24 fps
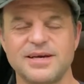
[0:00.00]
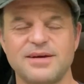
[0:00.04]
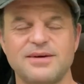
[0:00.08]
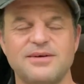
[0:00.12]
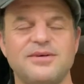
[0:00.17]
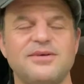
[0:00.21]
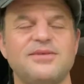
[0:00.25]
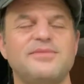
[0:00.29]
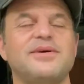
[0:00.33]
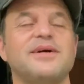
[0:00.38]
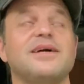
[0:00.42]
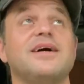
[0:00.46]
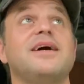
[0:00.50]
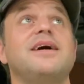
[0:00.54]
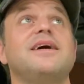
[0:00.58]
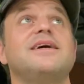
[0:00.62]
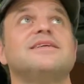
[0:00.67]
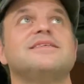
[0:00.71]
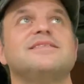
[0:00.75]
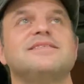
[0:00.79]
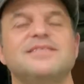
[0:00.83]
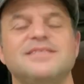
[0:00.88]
Oh my gosh.